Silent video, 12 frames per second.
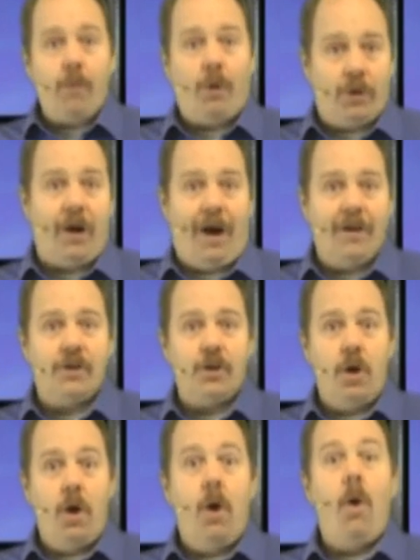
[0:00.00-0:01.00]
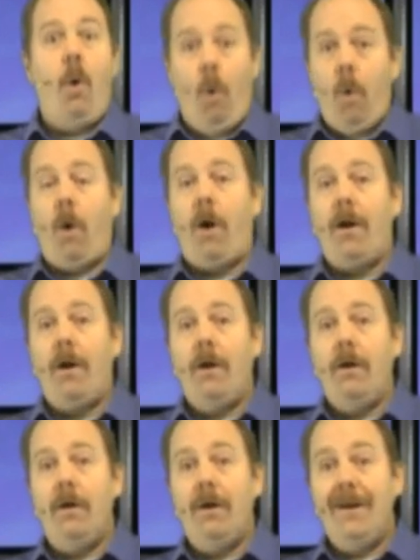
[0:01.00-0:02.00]
railroad cars, or
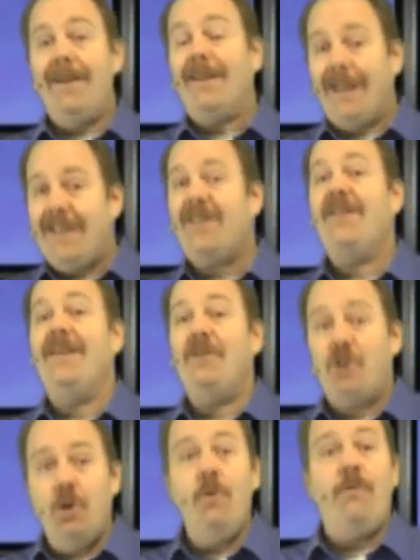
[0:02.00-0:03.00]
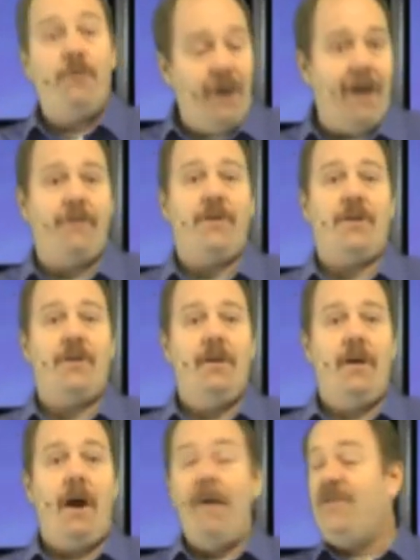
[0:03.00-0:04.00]
less than two fifths
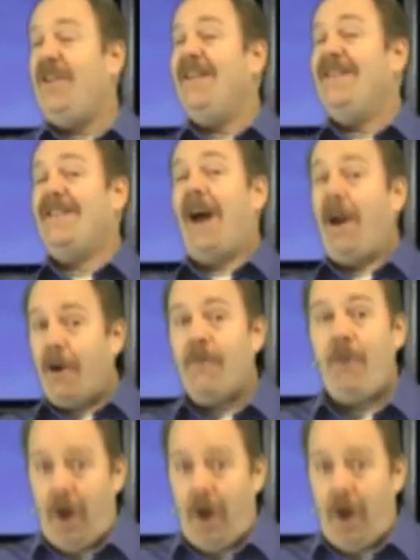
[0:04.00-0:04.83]
of the entire